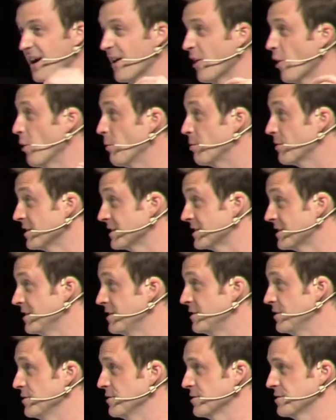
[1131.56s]
I hope
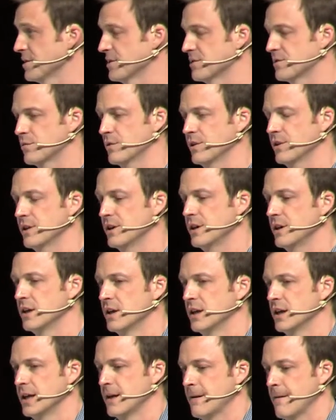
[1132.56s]
continues, is really
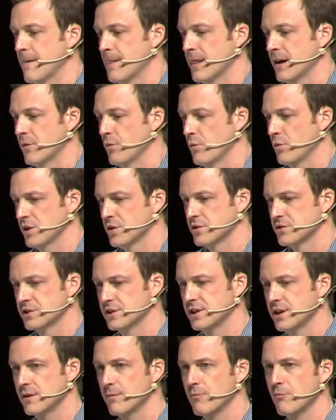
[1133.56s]
you're
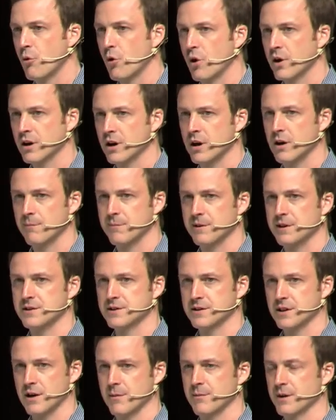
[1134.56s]
seeing more companies
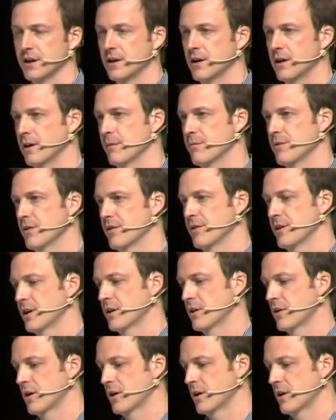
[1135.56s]
coming up
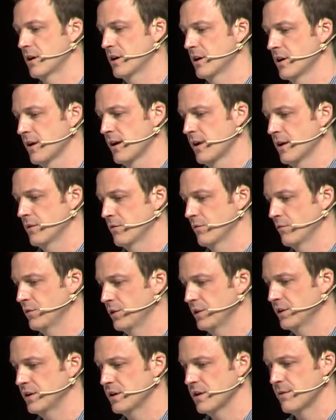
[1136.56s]
that are
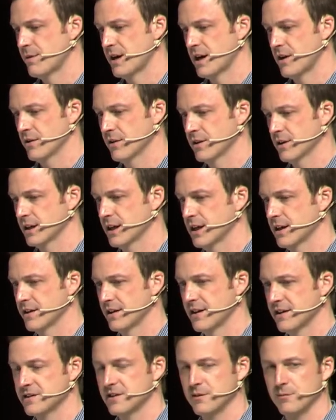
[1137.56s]
really about
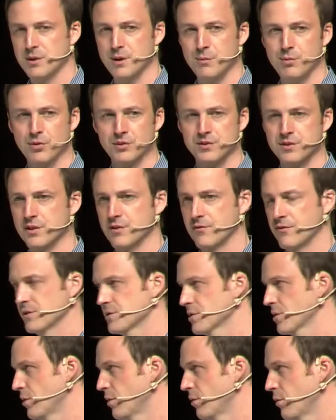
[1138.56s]
connecting people to the
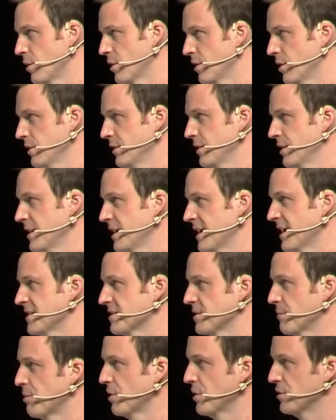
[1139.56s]
physical world as
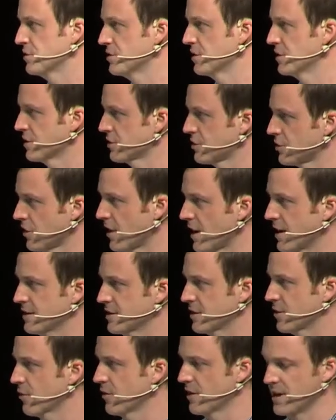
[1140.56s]
opposed to just trying
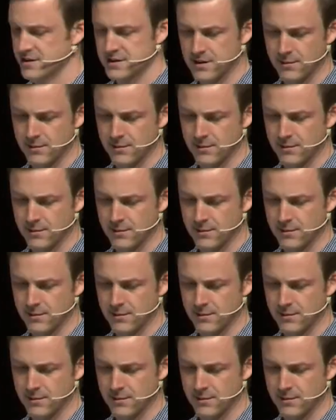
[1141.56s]
to create